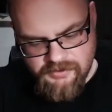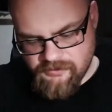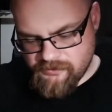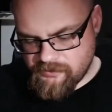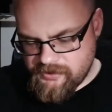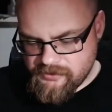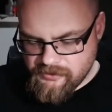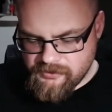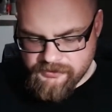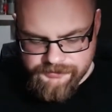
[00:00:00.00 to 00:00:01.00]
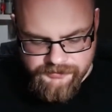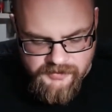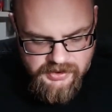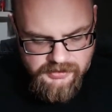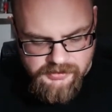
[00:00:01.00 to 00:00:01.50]
Recoil.
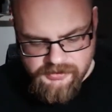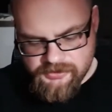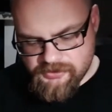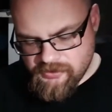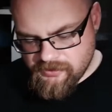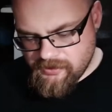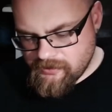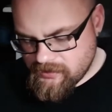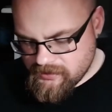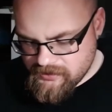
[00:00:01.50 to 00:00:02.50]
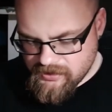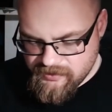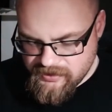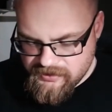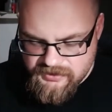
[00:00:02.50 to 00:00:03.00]
So what I want to talk
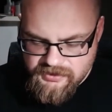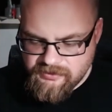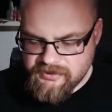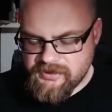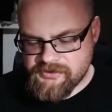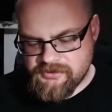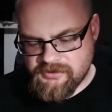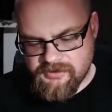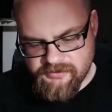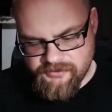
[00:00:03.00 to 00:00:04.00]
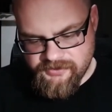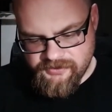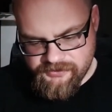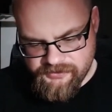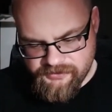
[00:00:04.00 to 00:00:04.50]
about is the double action on it,
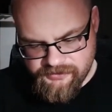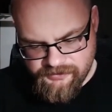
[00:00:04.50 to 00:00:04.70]
which